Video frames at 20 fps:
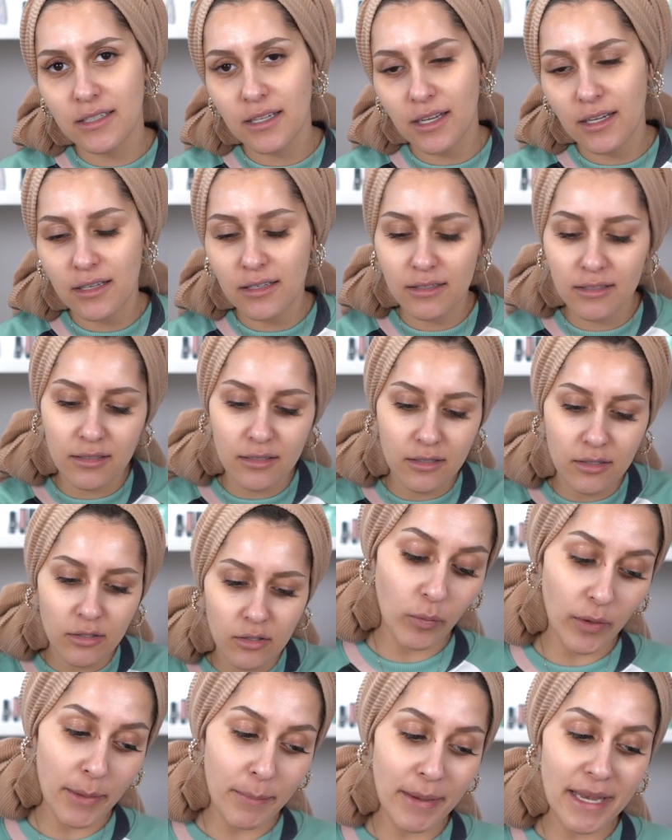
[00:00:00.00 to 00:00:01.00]
like
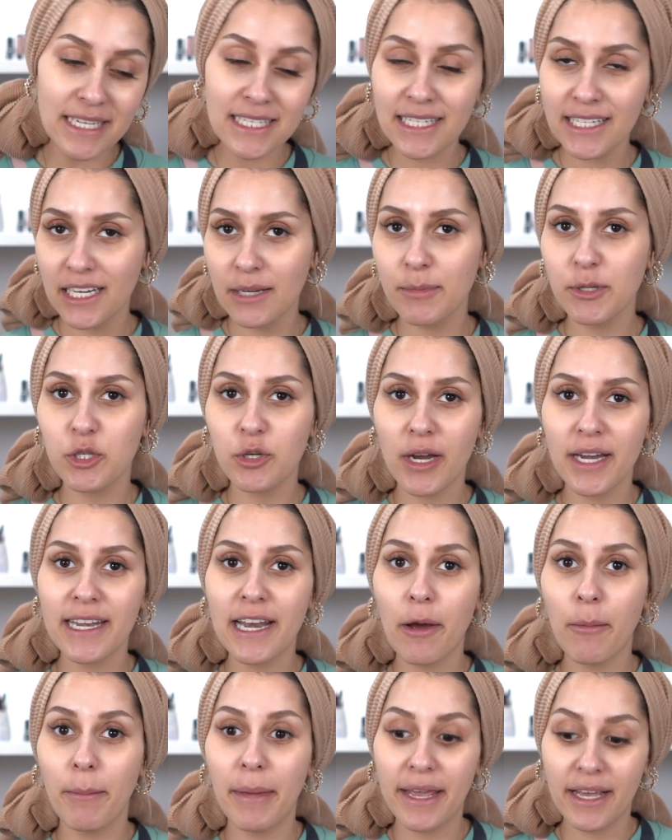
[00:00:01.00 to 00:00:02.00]
We're basically going to be trying
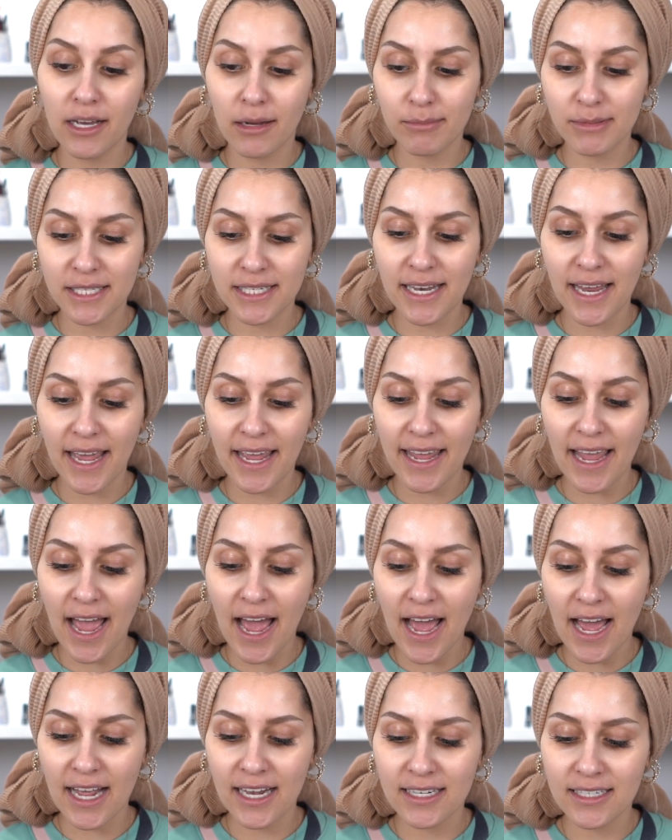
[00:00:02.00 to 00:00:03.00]
out makeup today,
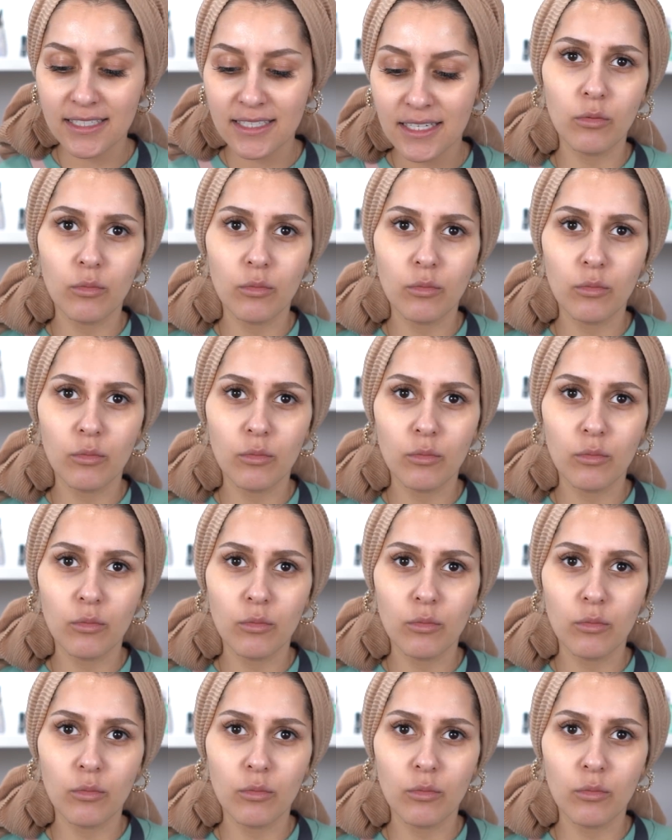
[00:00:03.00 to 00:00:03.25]
and